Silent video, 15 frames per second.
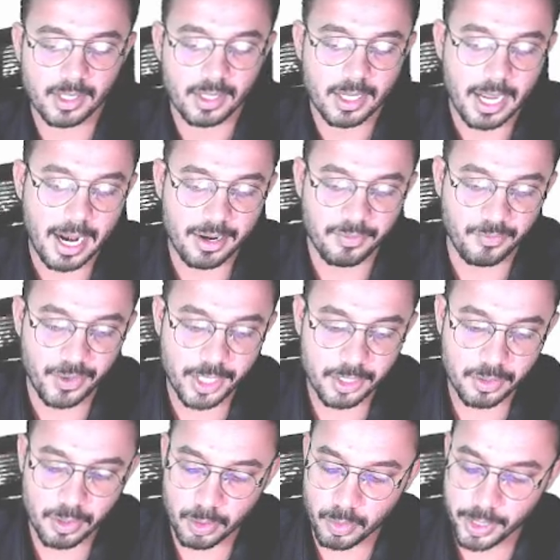and when
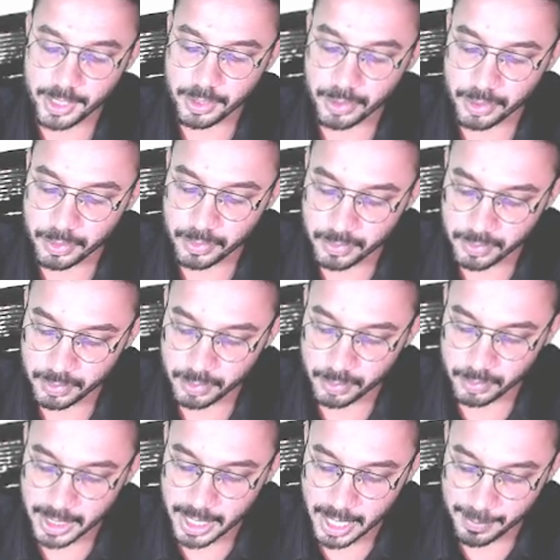you are going to
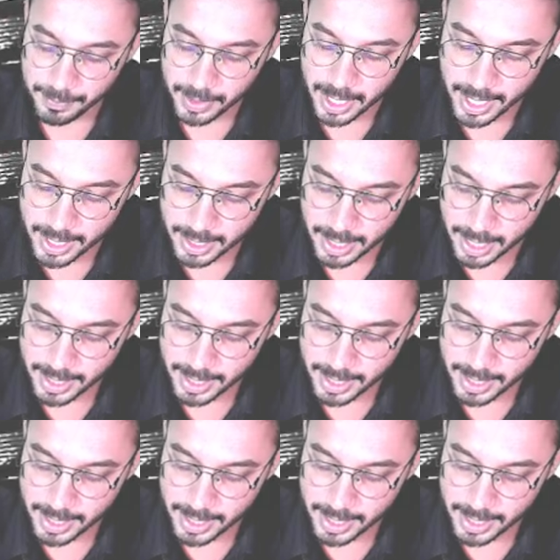do the apgar